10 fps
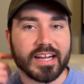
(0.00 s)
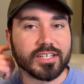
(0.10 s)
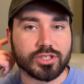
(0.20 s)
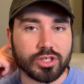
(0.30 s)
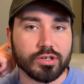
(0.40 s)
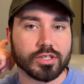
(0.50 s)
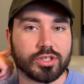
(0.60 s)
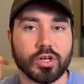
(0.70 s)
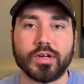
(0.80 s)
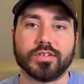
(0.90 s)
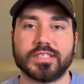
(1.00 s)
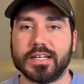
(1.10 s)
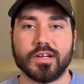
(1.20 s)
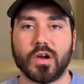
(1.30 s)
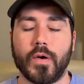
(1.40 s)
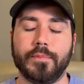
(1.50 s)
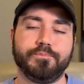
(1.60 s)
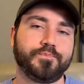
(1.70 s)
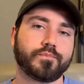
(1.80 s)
It's 2-2, and you're sitting here going,